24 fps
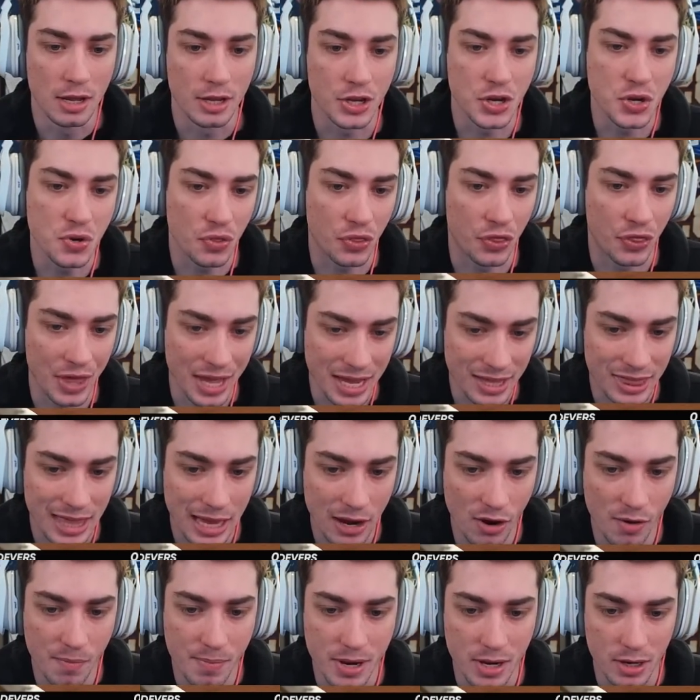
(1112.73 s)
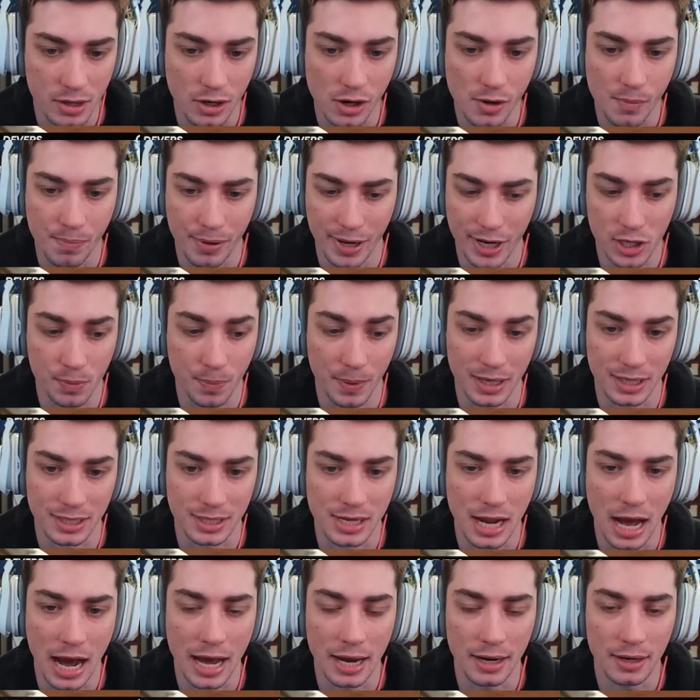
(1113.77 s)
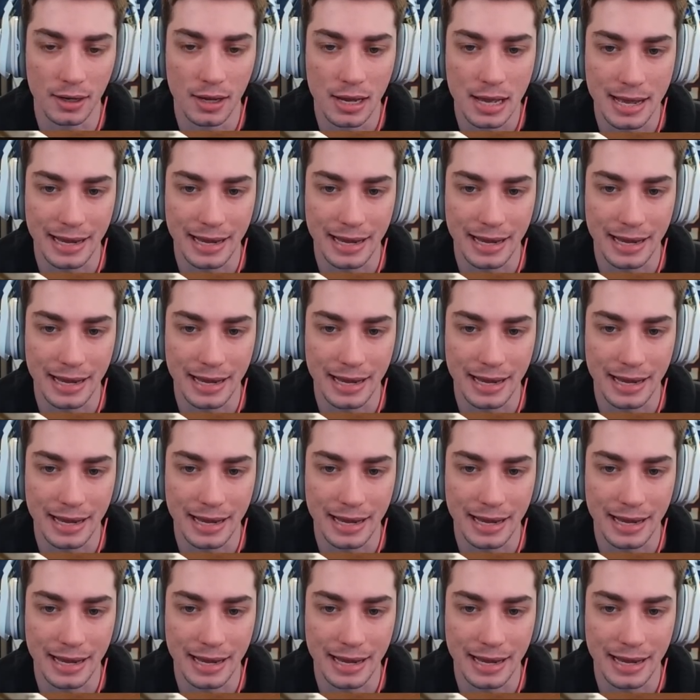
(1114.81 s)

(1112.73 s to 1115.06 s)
You'd think that would be a good pitch, but it's not.